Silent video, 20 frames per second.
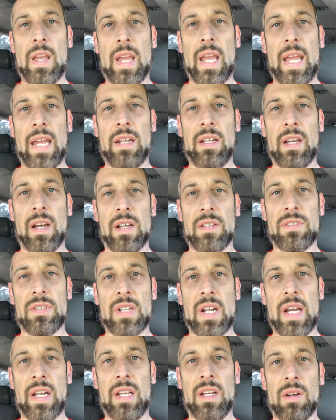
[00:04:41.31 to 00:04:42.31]
Handy
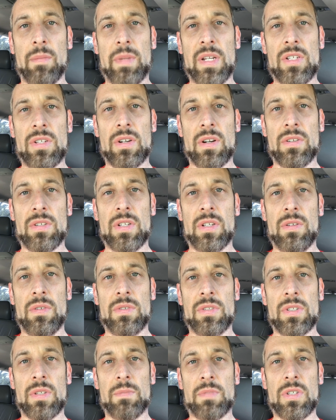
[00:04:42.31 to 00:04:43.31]
Hudsonite here. Be sure to
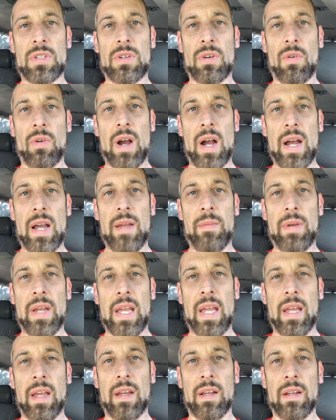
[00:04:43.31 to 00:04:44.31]
subscribe
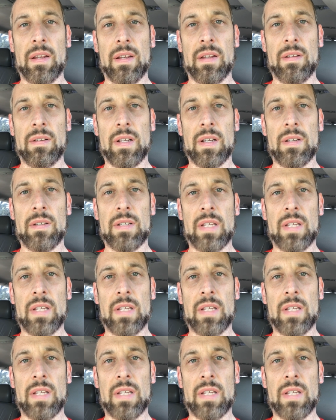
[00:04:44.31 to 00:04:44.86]
and